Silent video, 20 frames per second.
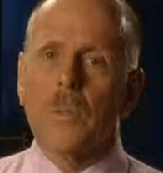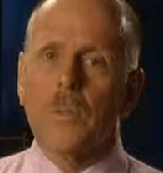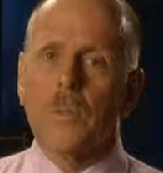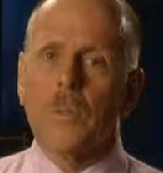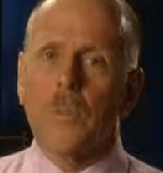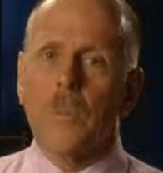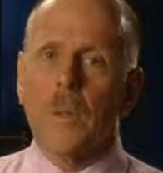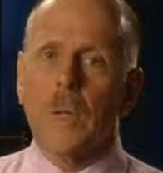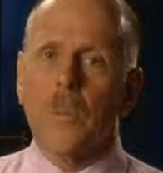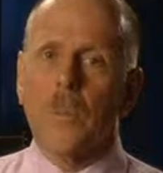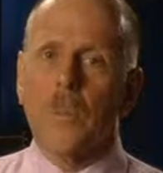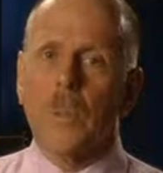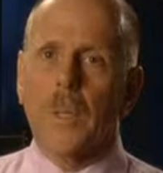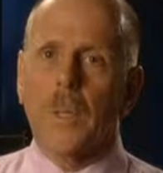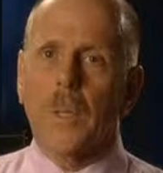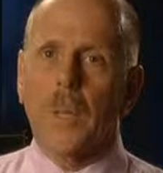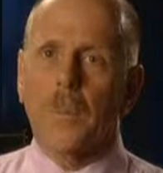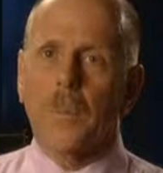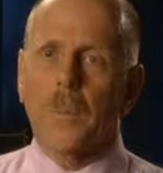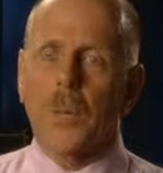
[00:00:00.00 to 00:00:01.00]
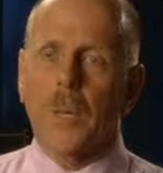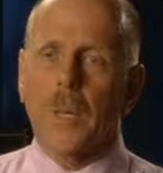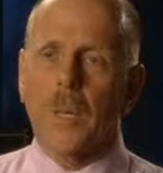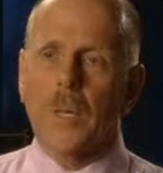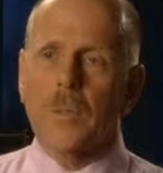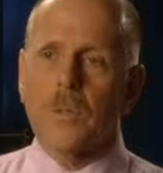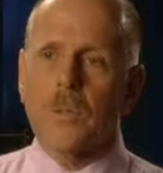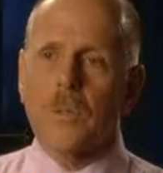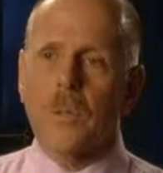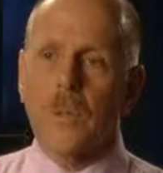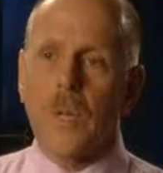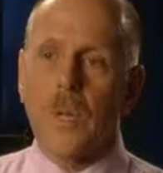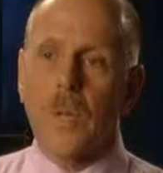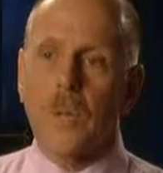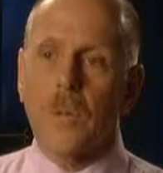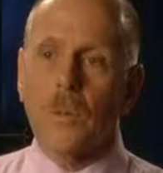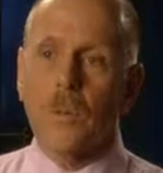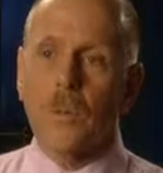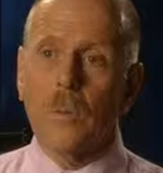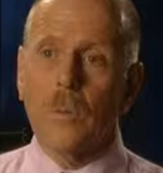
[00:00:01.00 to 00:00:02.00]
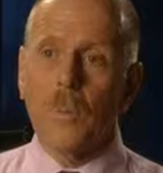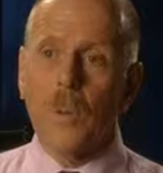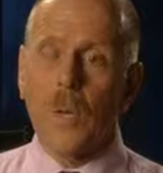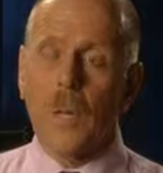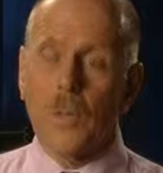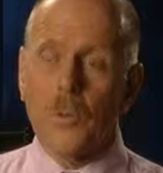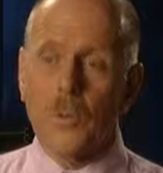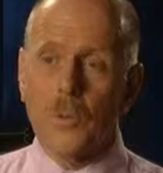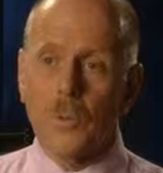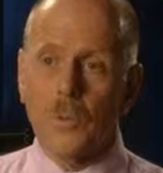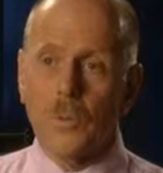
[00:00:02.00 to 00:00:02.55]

developing a product to handle blood